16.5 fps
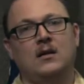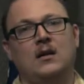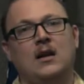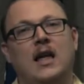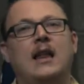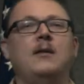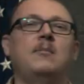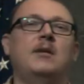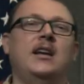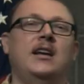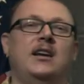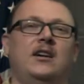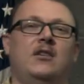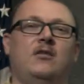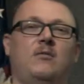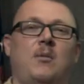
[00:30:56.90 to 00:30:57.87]
Anybody
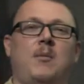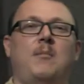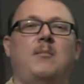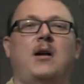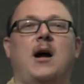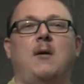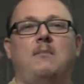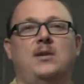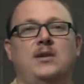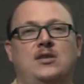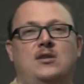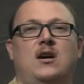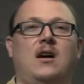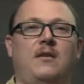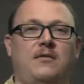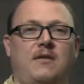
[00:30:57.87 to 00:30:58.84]
here remember how pissed
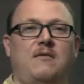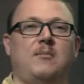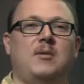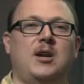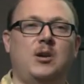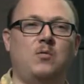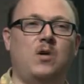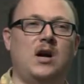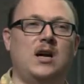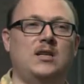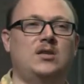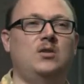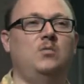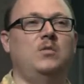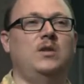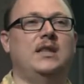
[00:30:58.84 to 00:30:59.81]
off everybody was
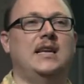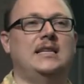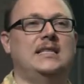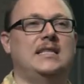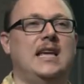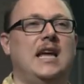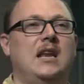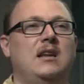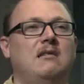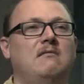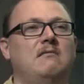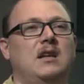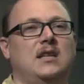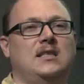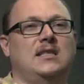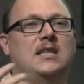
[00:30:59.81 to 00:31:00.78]
when they said
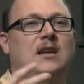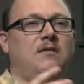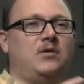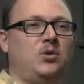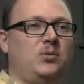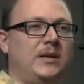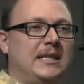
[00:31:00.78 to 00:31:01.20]
instead of doing